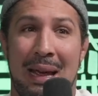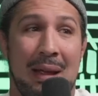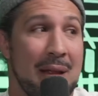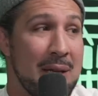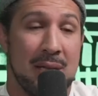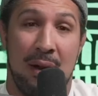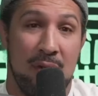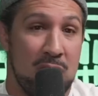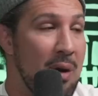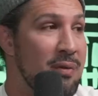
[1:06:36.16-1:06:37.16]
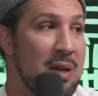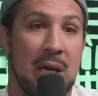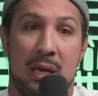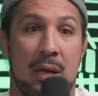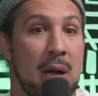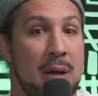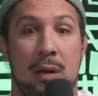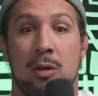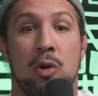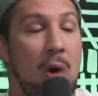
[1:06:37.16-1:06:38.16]
"Listen, if it's UFC, yeah,
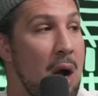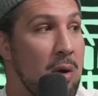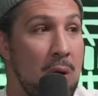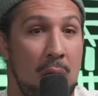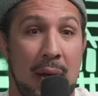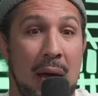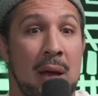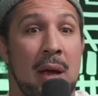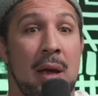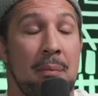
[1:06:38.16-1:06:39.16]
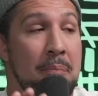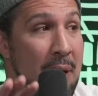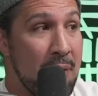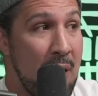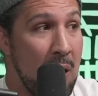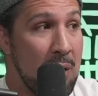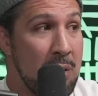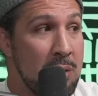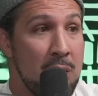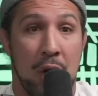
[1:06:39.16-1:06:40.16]
Luke Rockhold all day. Bare
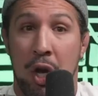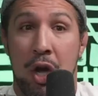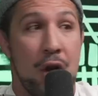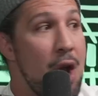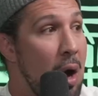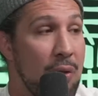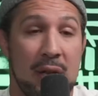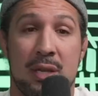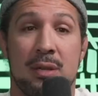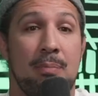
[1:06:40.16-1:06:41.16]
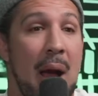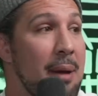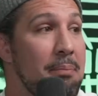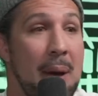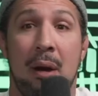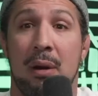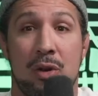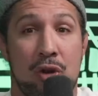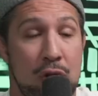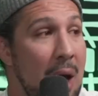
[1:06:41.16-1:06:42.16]
knuckle? No, this is Mike Perry
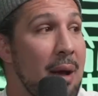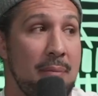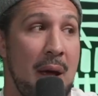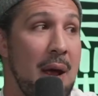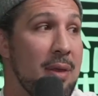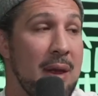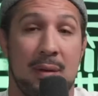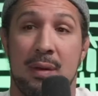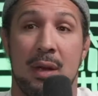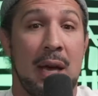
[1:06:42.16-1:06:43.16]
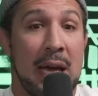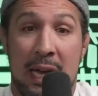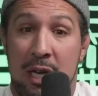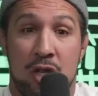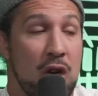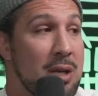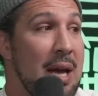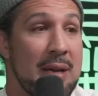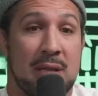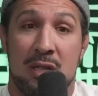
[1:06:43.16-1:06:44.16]
shit, man. This yeah. he's just
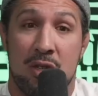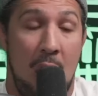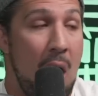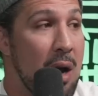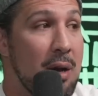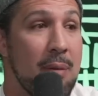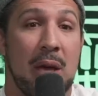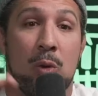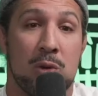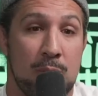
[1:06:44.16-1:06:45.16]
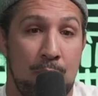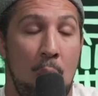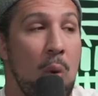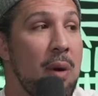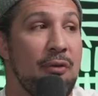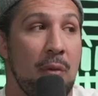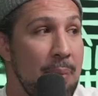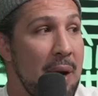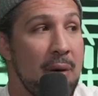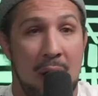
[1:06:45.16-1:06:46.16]
has this dog in him. He was born for
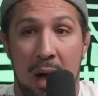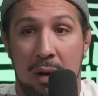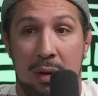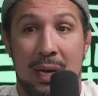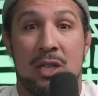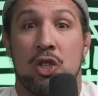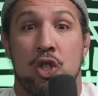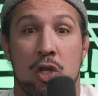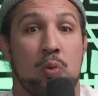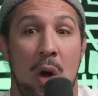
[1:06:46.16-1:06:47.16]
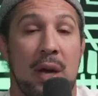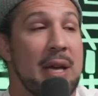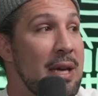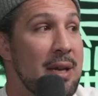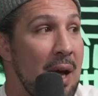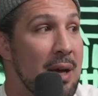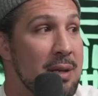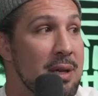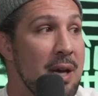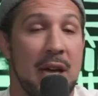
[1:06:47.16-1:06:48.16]
bare knuckle. It's just what he
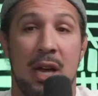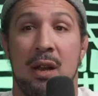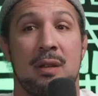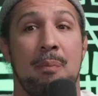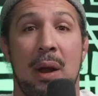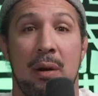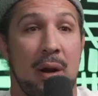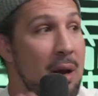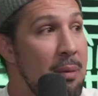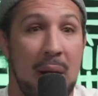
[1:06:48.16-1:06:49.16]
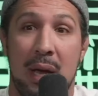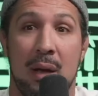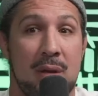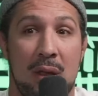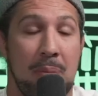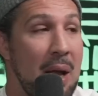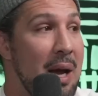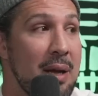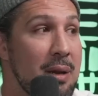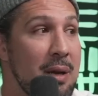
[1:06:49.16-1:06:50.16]
does. He does it better than anybody else on the
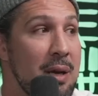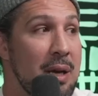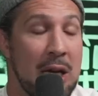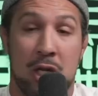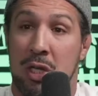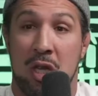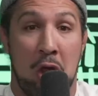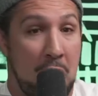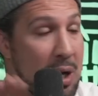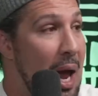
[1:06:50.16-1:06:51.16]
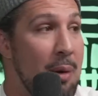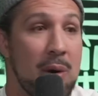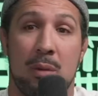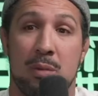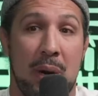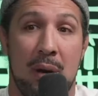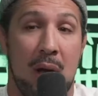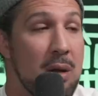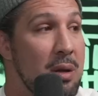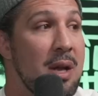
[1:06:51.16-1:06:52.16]
planet. He's just the guy when it comes bare
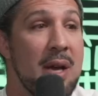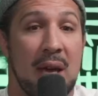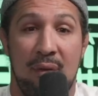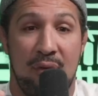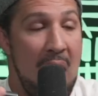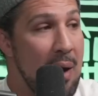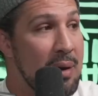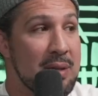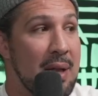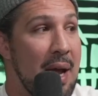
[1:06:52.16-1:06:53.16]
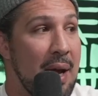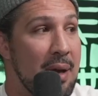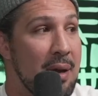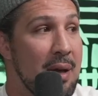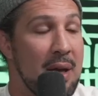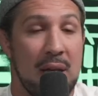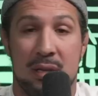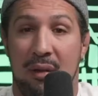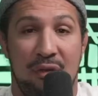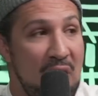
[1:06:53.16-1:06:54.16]
knuckle. He found his lane.
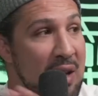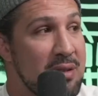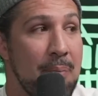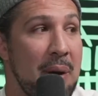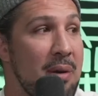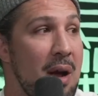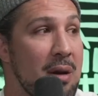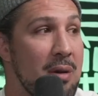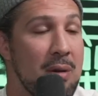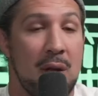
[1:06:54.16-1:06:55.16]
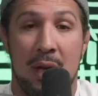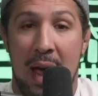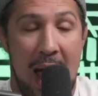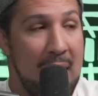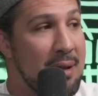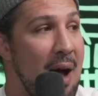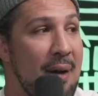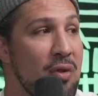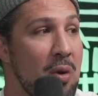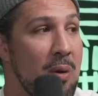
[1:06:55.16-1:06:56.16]
He's the face of bare knuckle. Hats
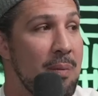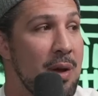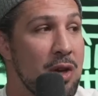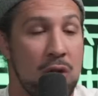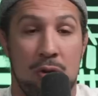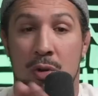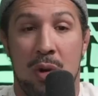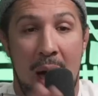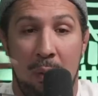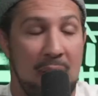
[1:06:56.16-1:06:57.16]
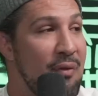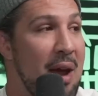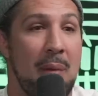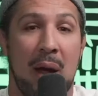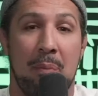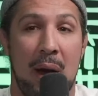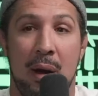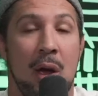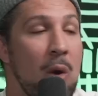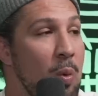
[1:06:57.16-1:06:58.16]
off to him. You do not want to fight Mike
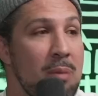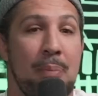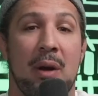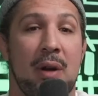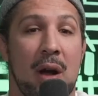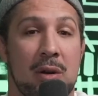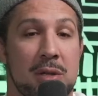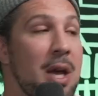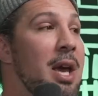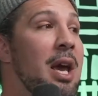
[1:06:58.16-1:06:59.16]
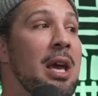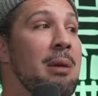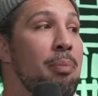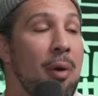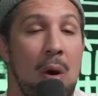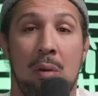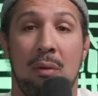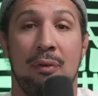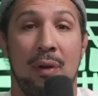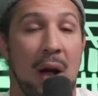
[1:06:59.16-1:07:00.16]
Perry with bare knuckles. He
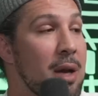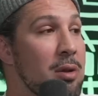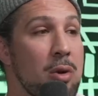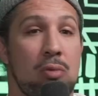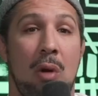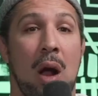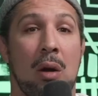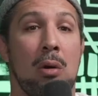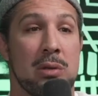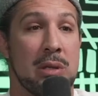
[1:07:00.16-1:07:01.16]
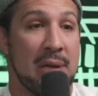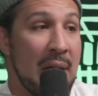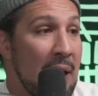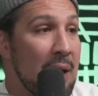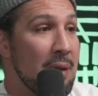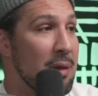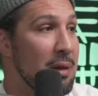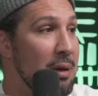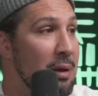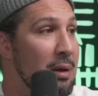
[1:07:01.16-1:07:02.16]
broke fucking Luke Rockhold's
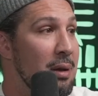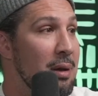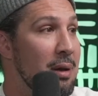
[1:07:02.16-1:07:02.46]
teeth.